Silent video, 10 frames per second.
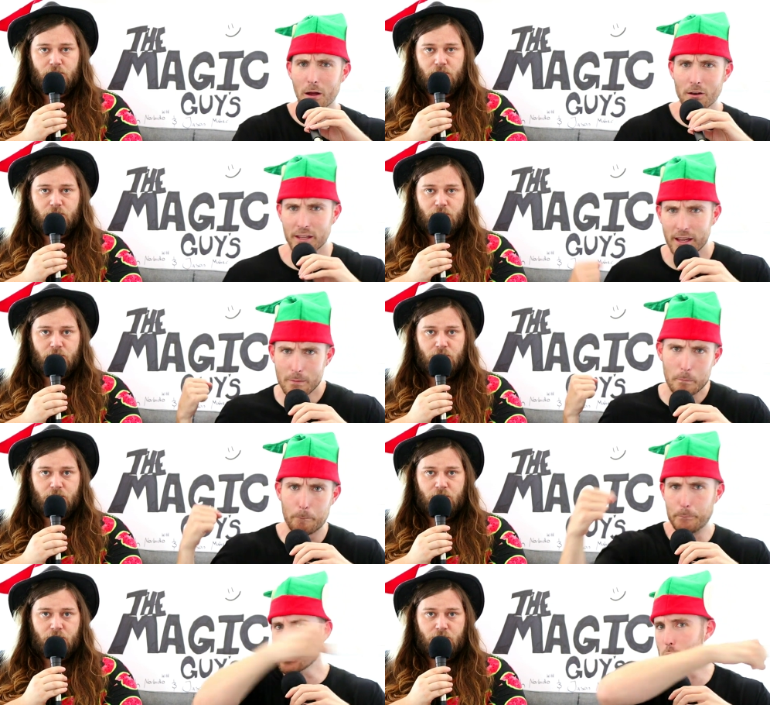Speaker 1: about a kid."
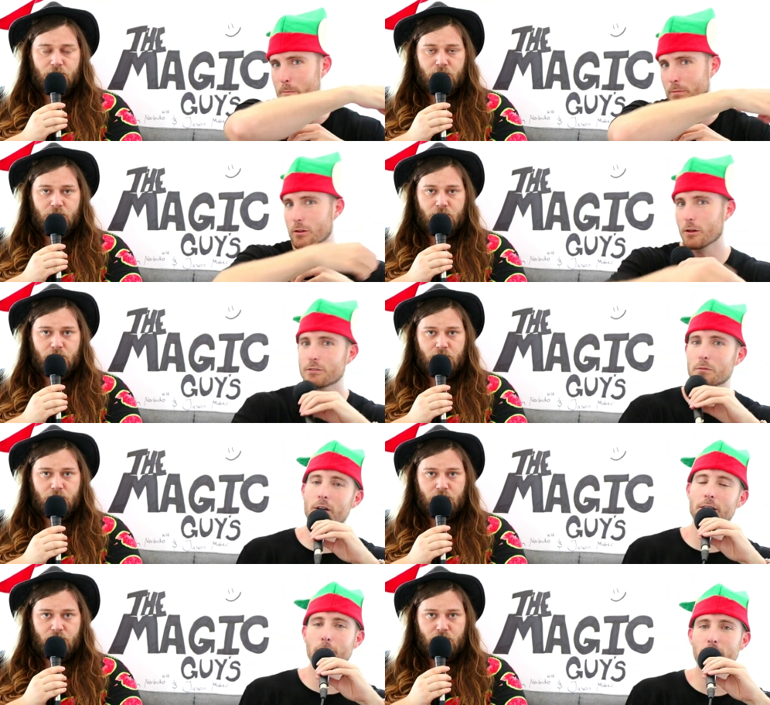Boom, clocked him
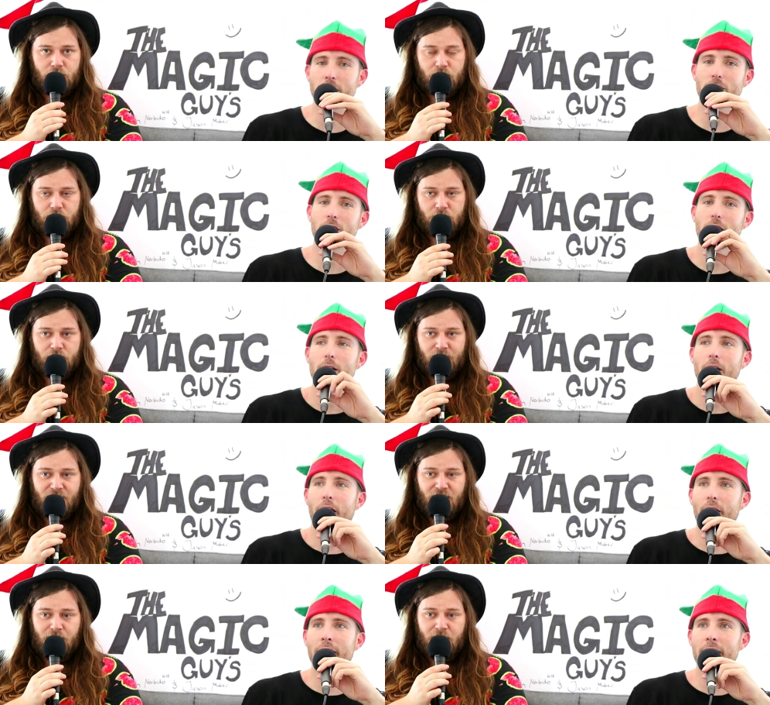right in the face,
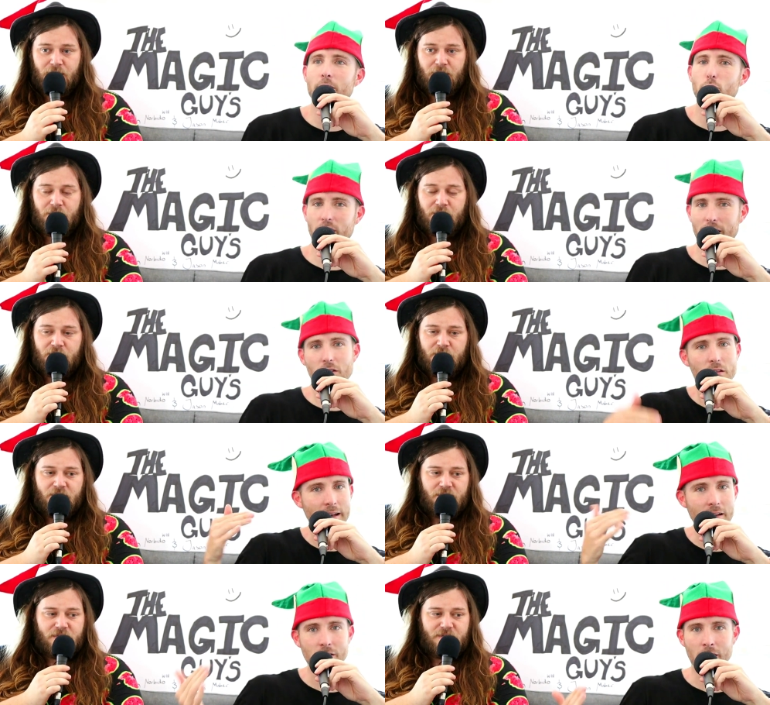and it was like
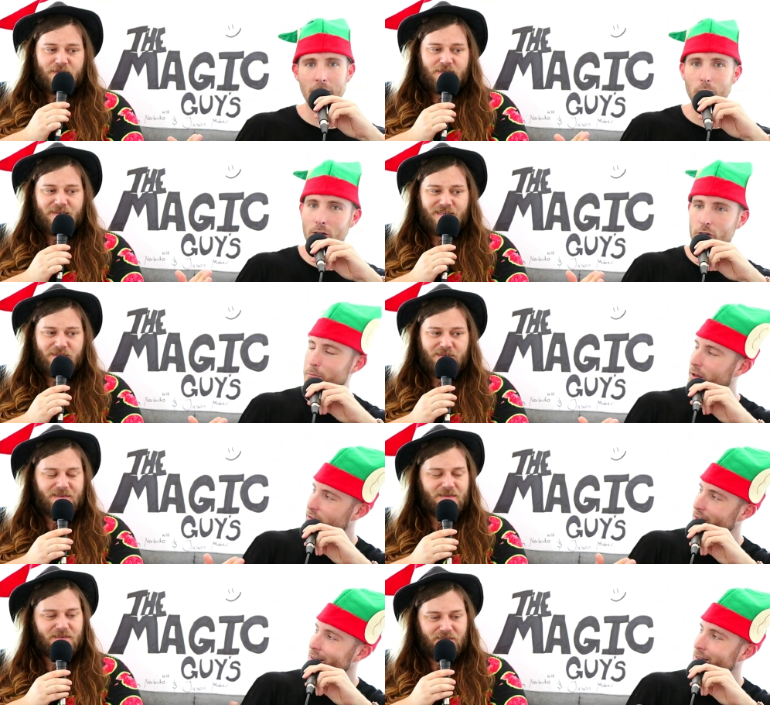late at night when he was
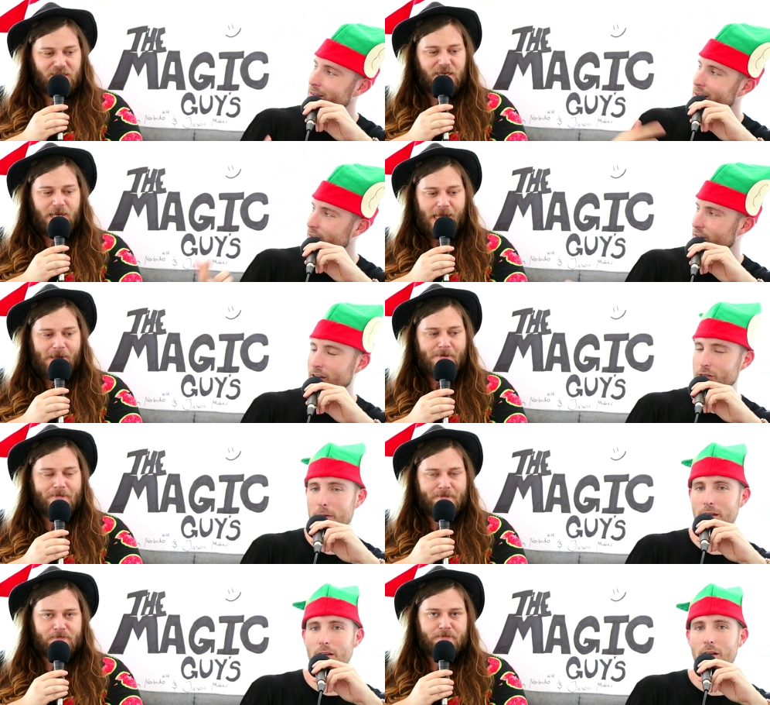busking in, in South
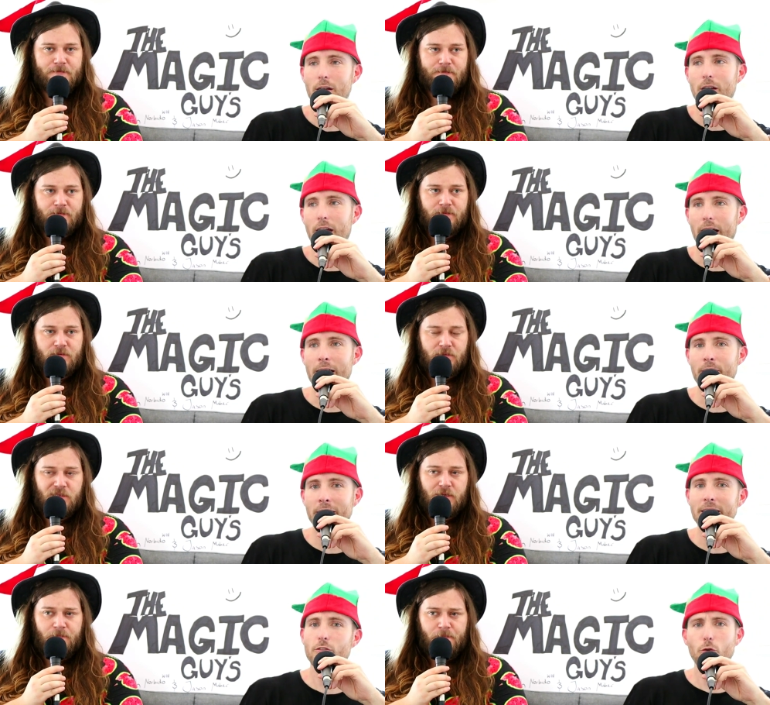Bank, and
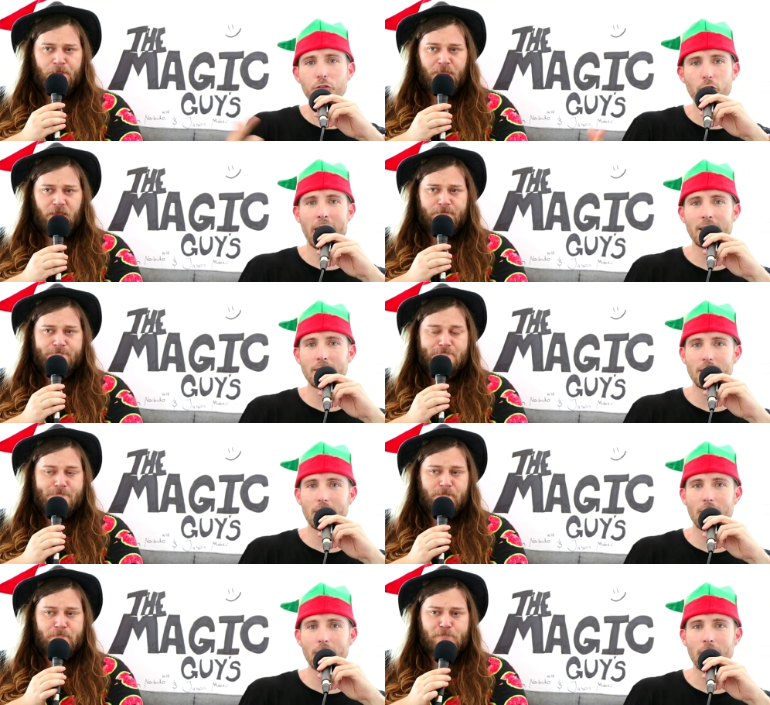then he's also had
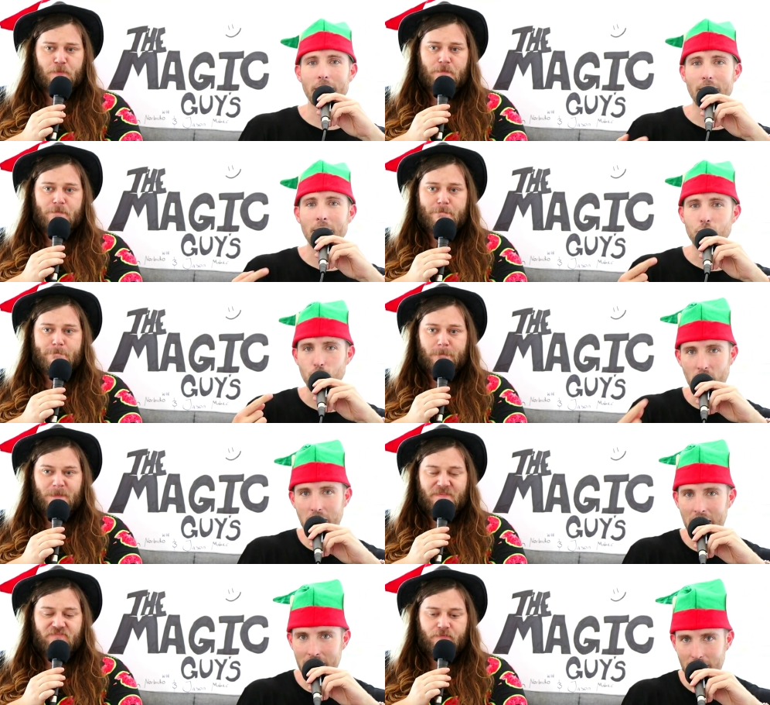like a
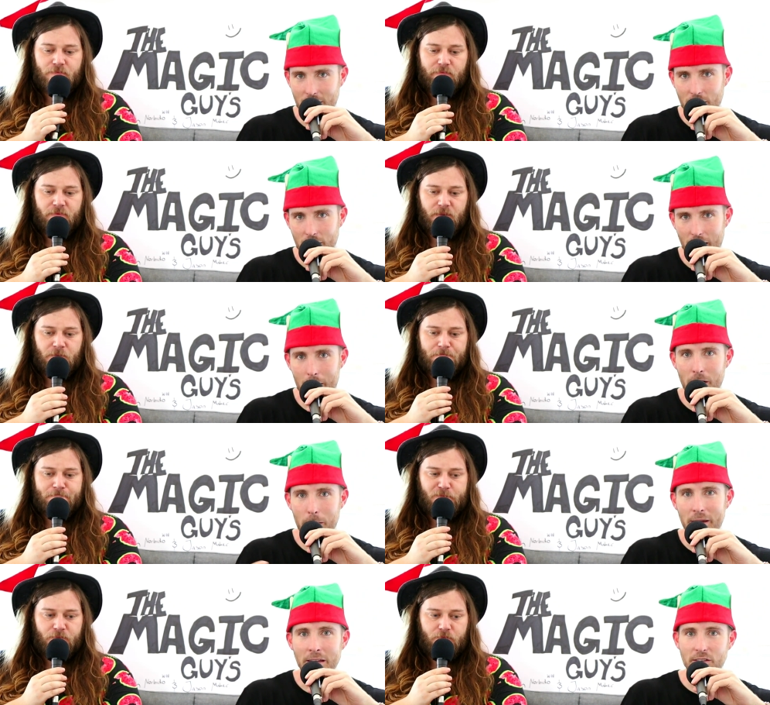drug addict come
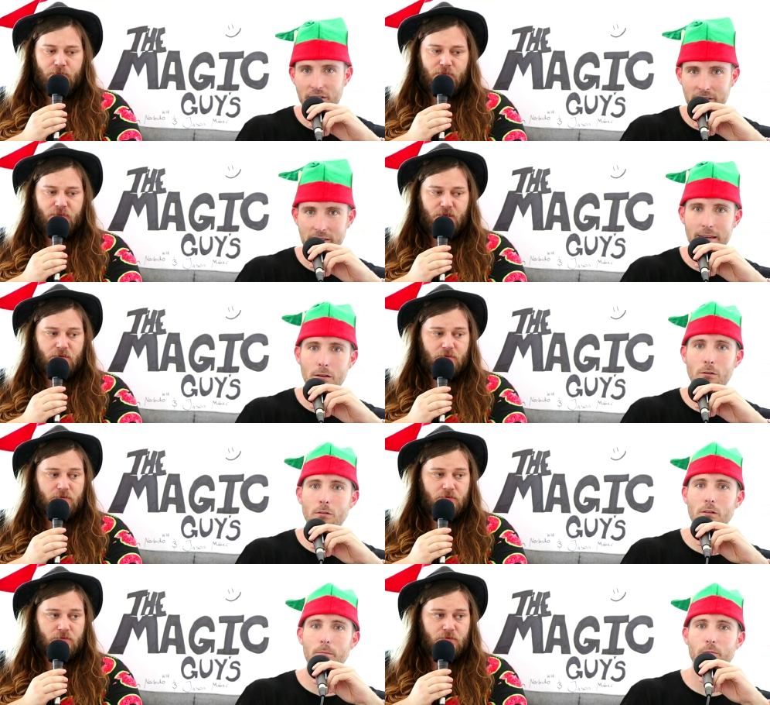up and
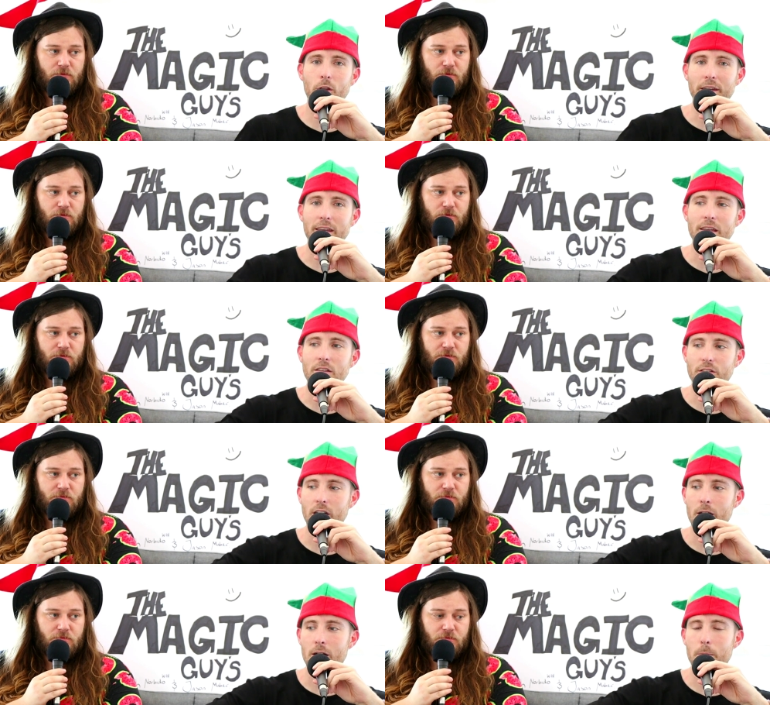steal like his
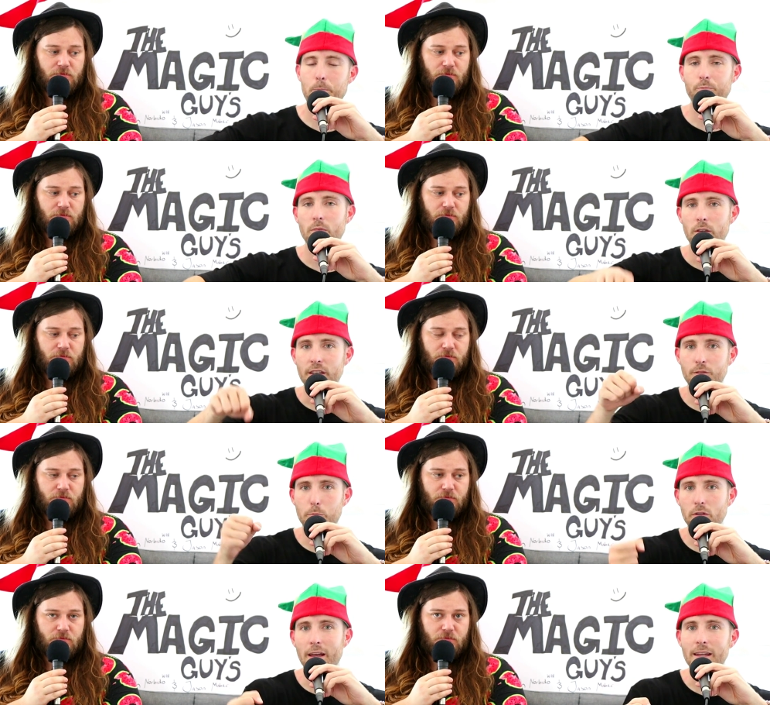um his
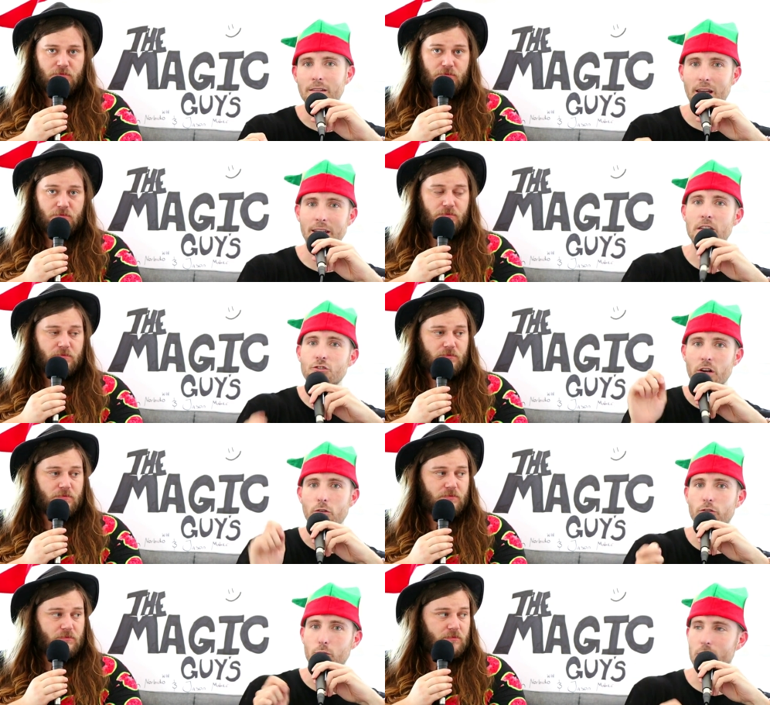blade that he
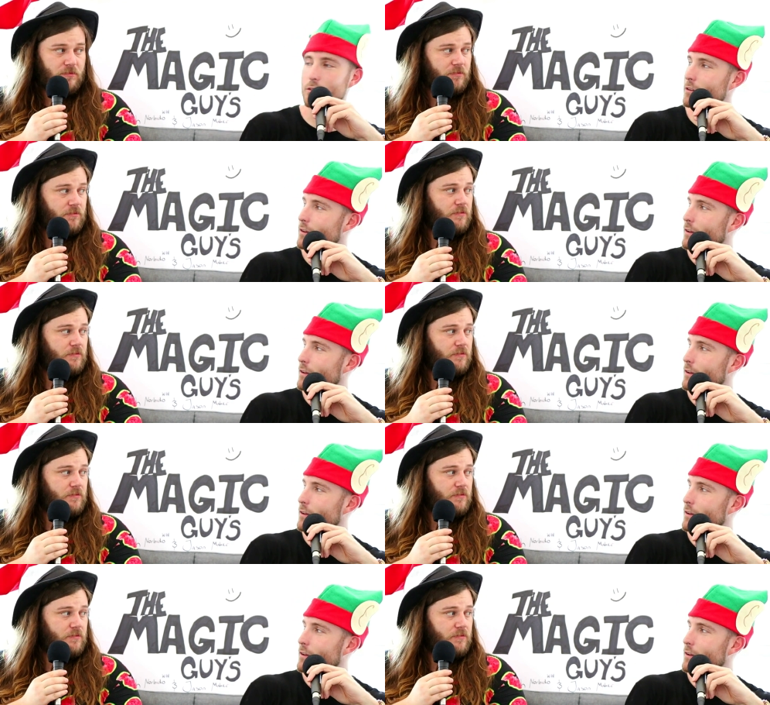juggles with